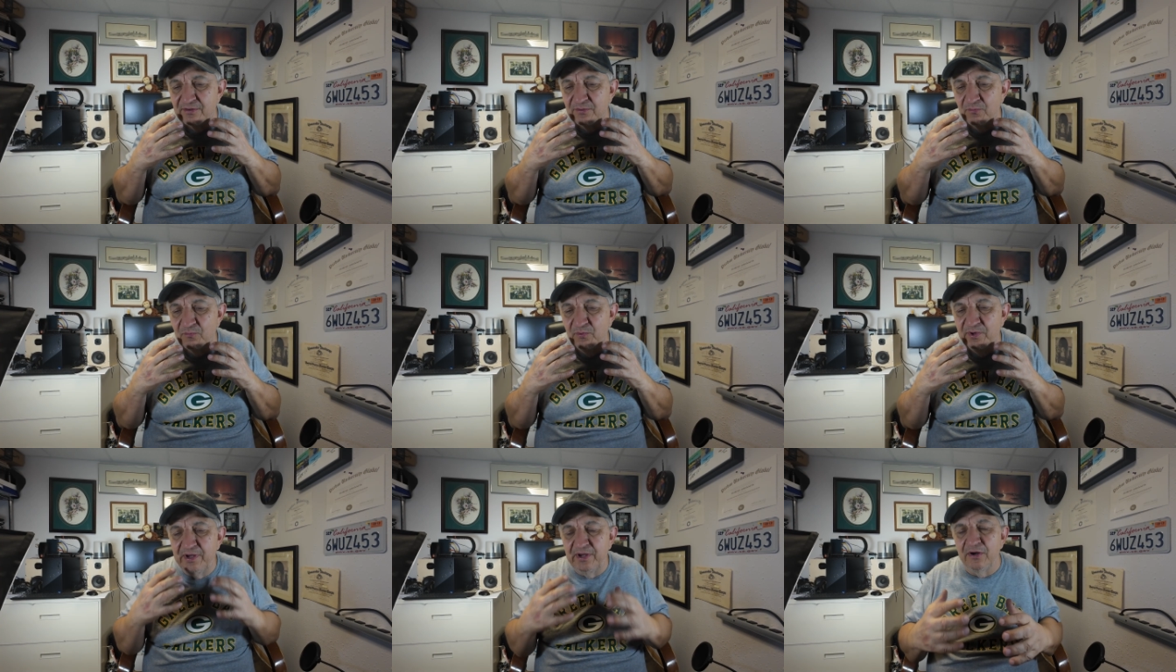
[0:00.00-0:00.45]

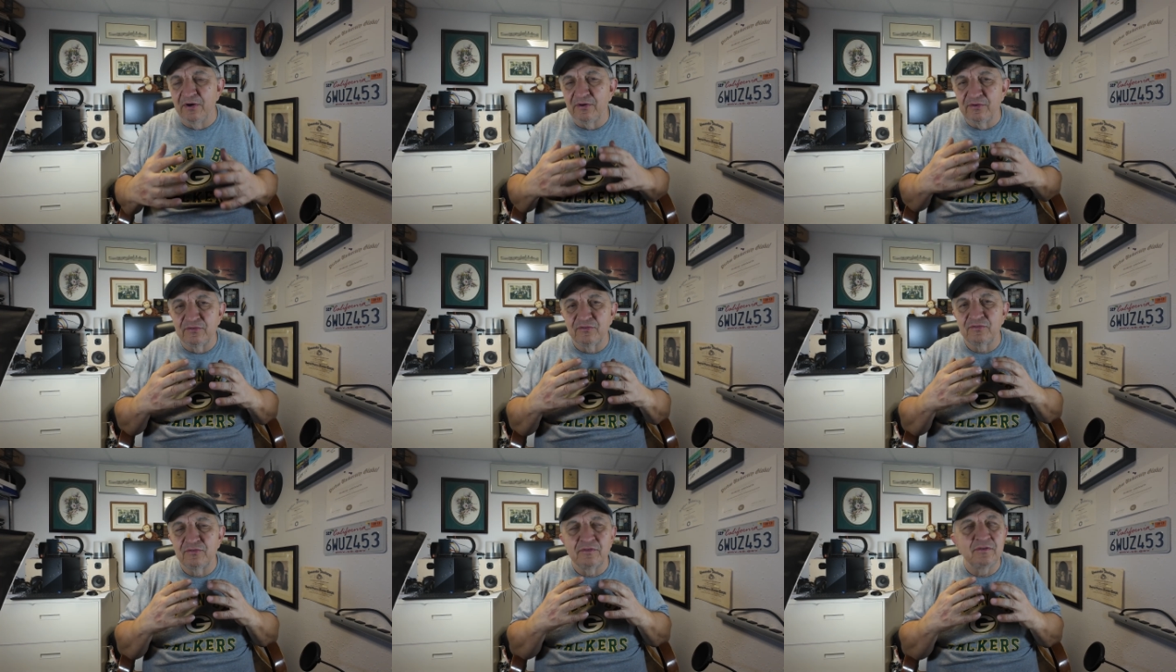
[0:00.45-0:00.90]
we
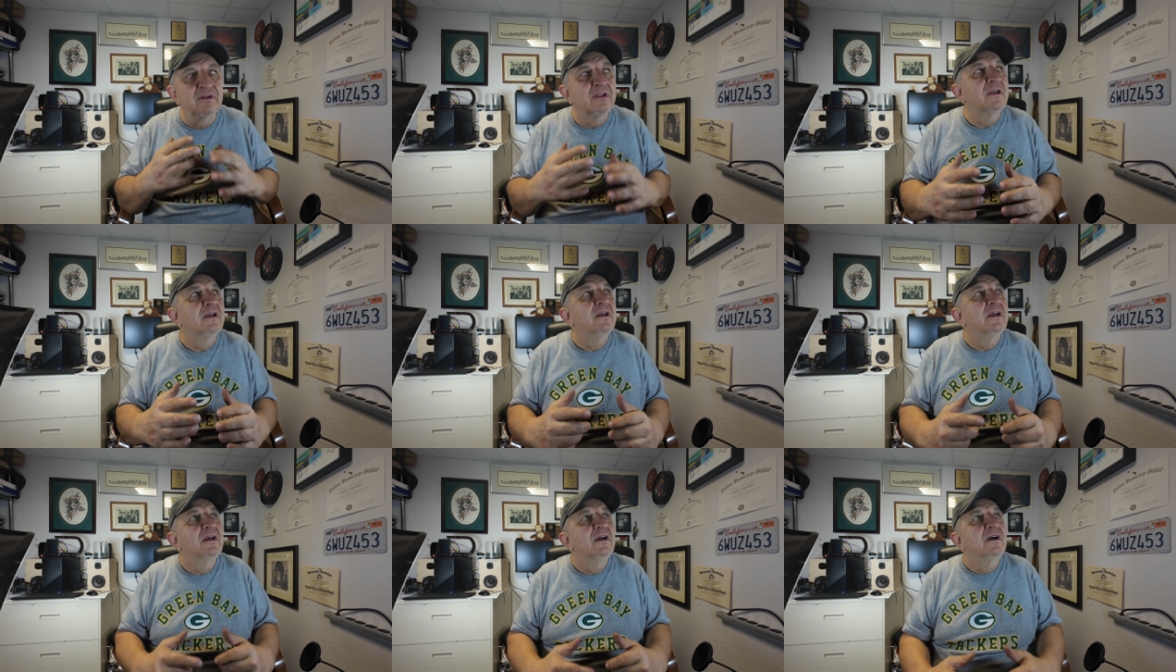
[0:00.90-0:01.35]
are,
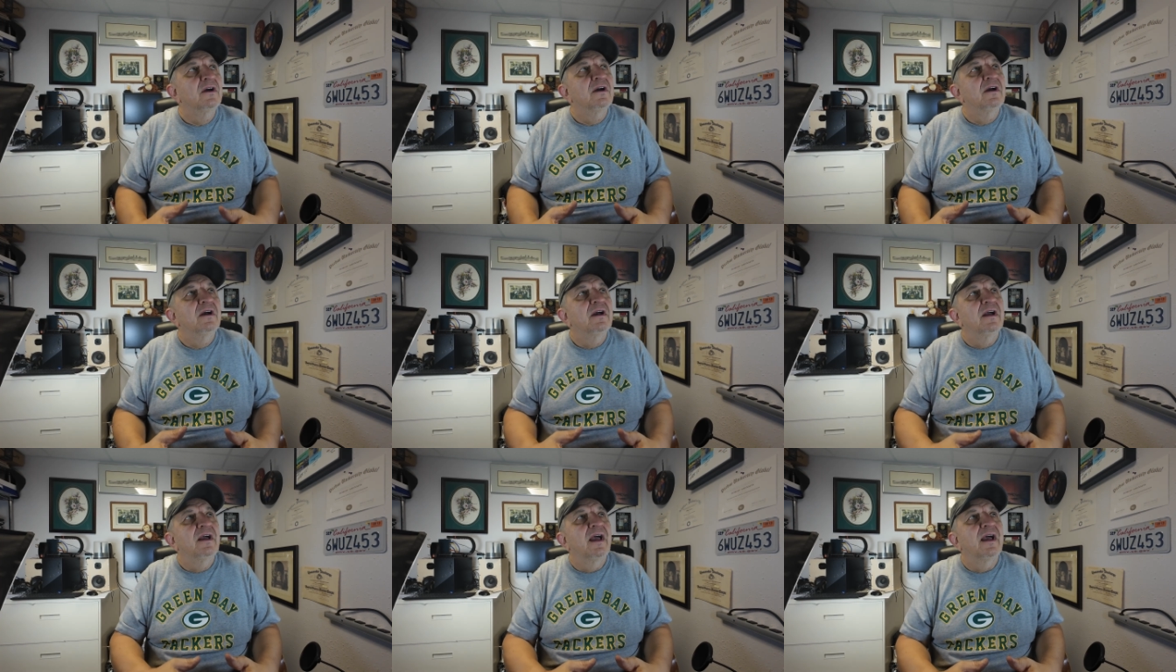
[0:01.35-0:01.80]

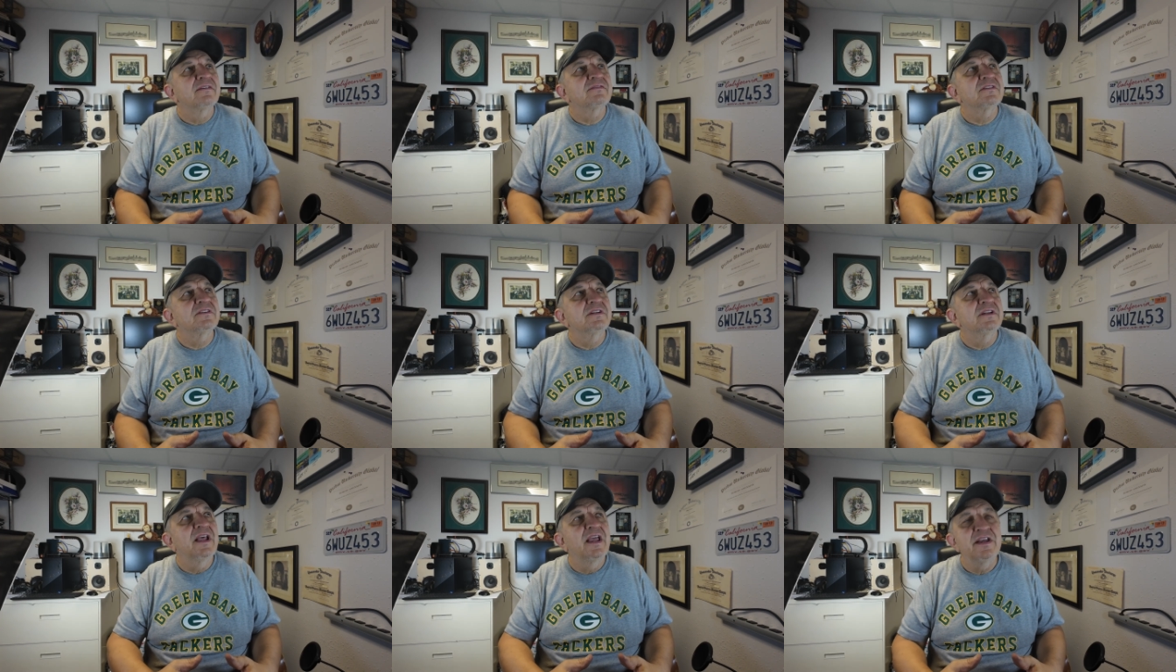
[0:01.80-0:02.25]
as
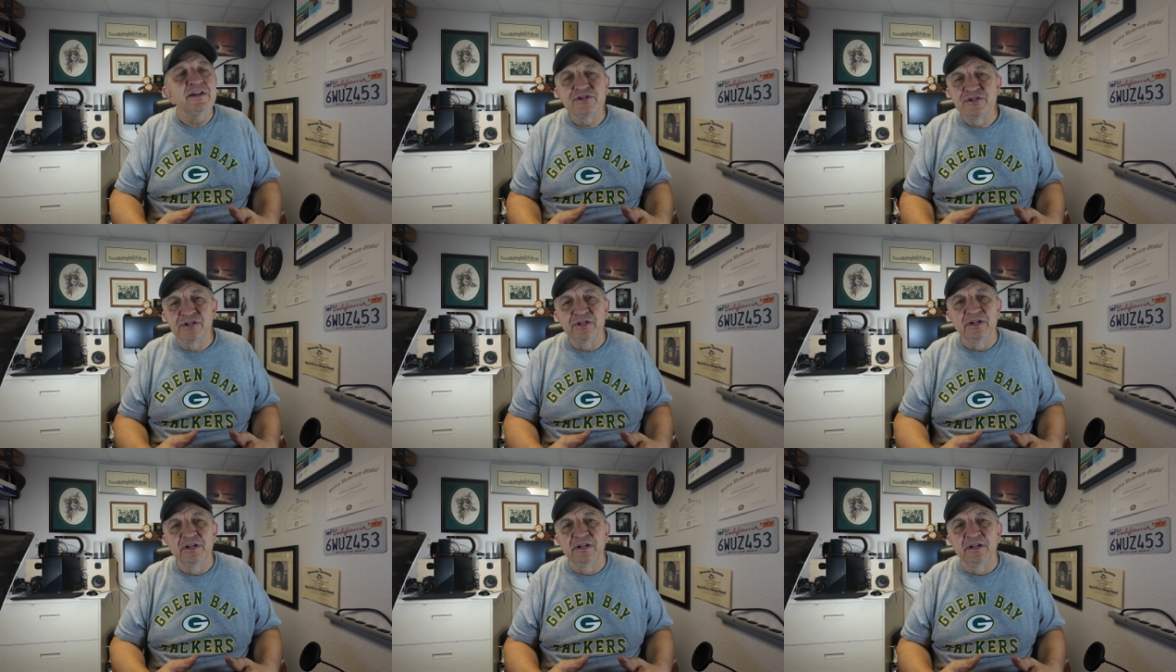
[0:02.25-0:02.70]
a
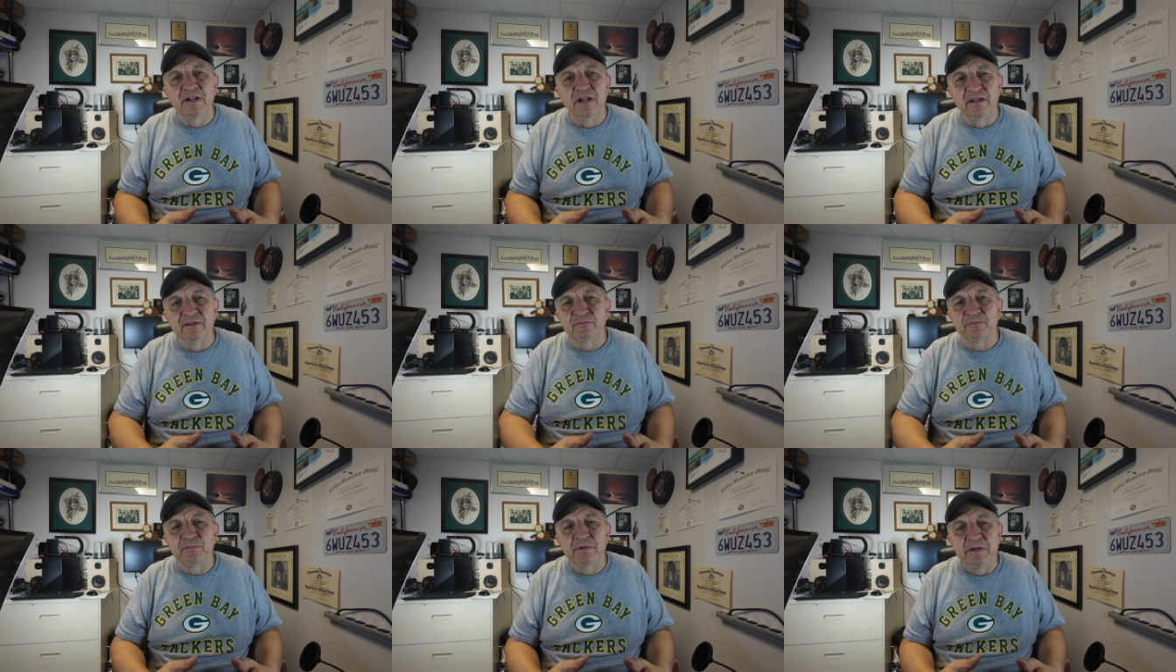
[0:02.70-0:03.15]
nation and
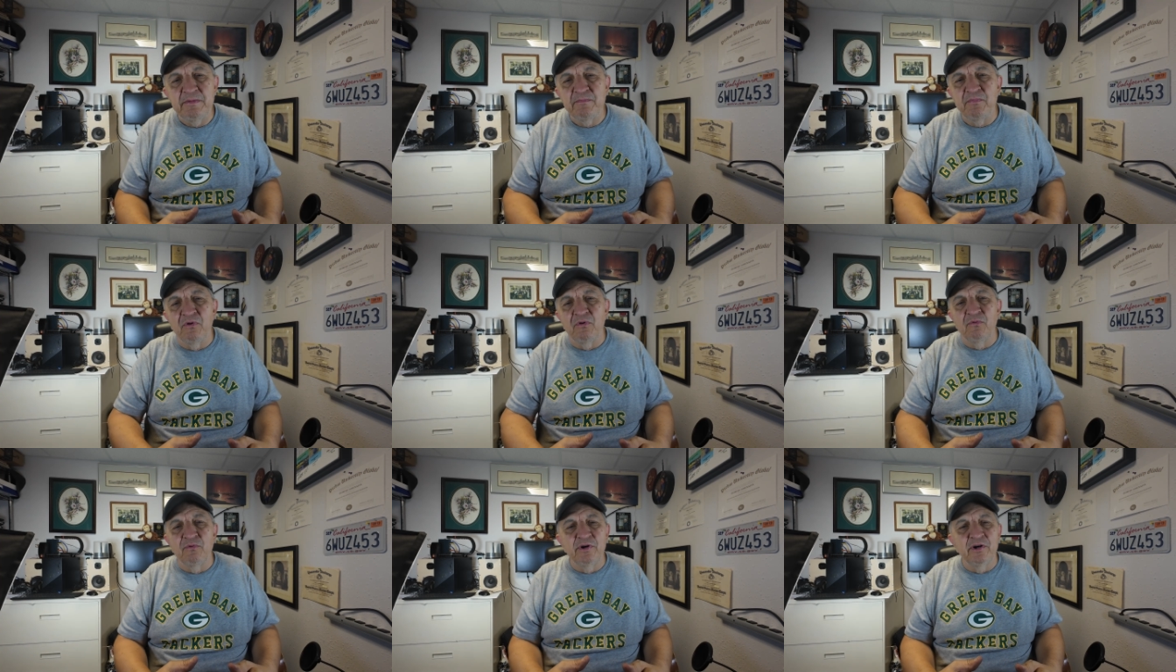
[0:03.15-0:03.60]
as people,